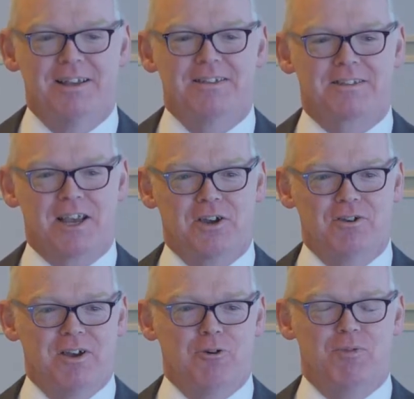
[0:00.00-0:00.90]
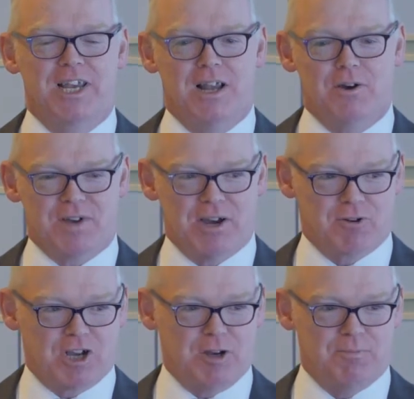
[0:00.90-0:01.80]
So we love
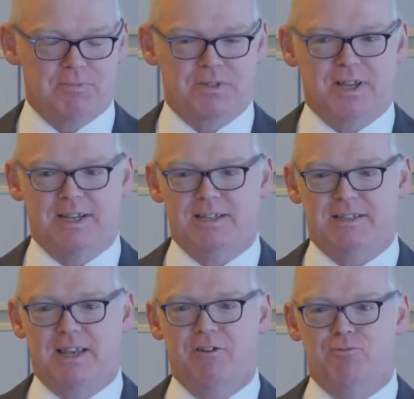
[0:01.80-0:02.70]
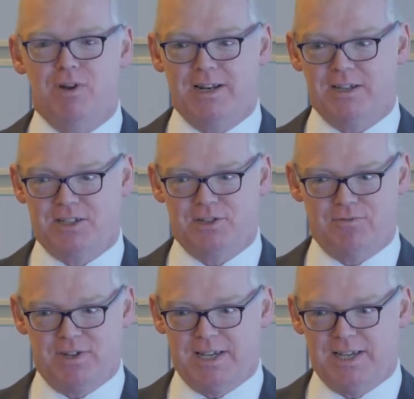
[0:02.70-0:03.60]
outcomes, and it's
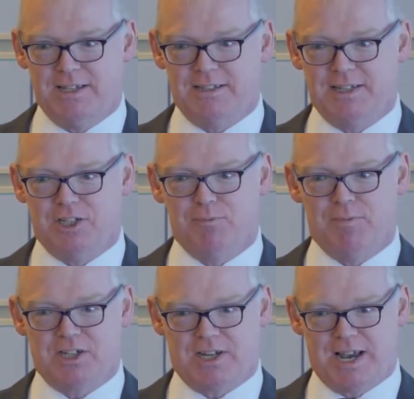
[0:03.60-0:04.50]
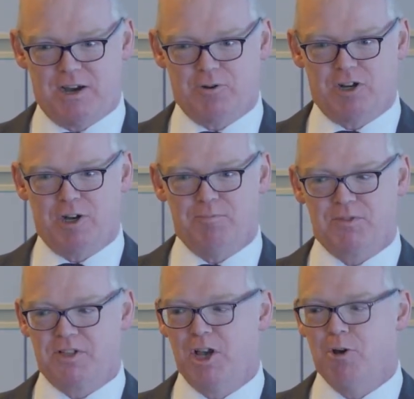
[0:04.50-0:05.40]
relatively easy to measure
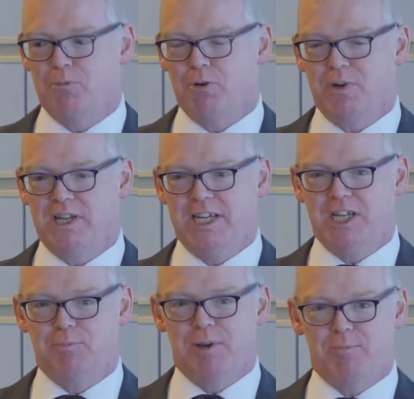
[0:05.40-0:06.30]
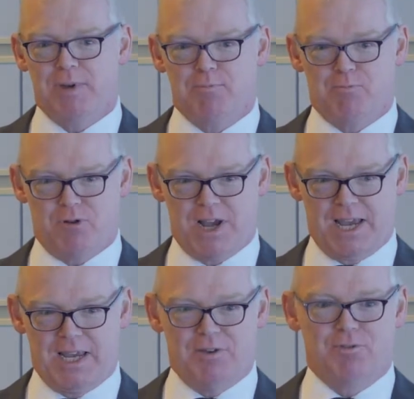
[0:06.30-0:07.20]
outcomes, but we need to be a bit
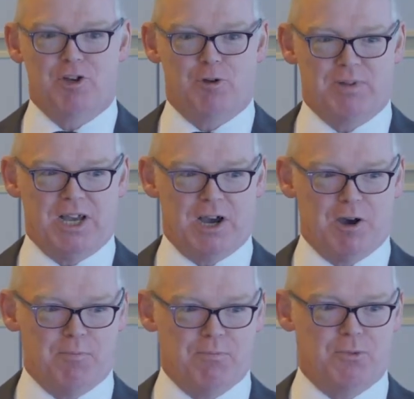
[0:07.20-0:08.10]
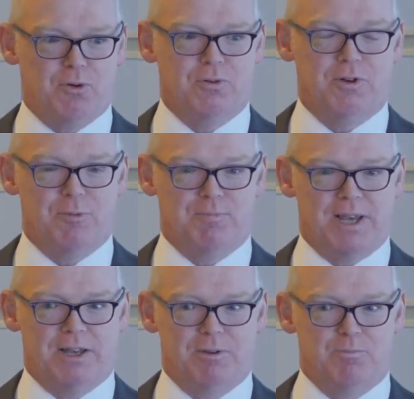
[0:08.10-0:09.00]
brave, a bit humble, a
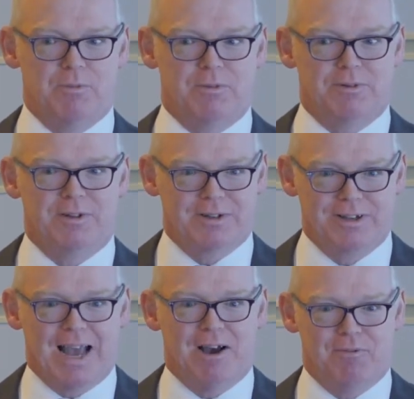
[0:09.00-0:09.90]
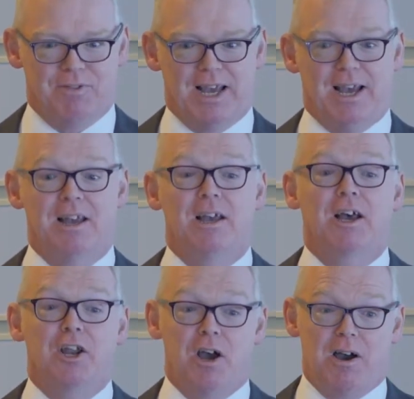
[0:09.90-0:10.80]
bit out there,
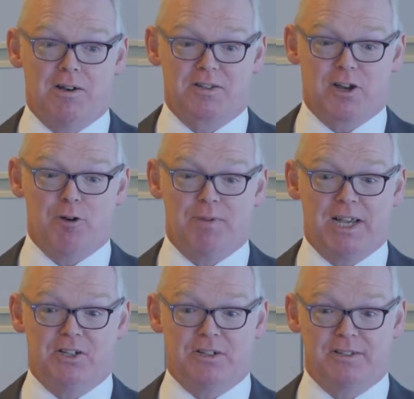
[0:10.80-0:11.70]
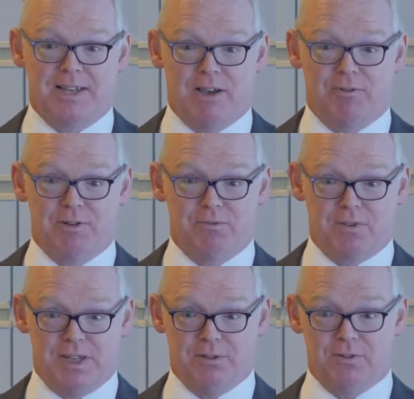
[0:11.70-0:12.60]
and ask our patients how it
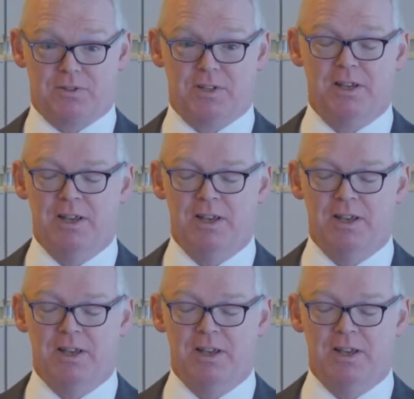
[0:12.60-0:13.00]
feels.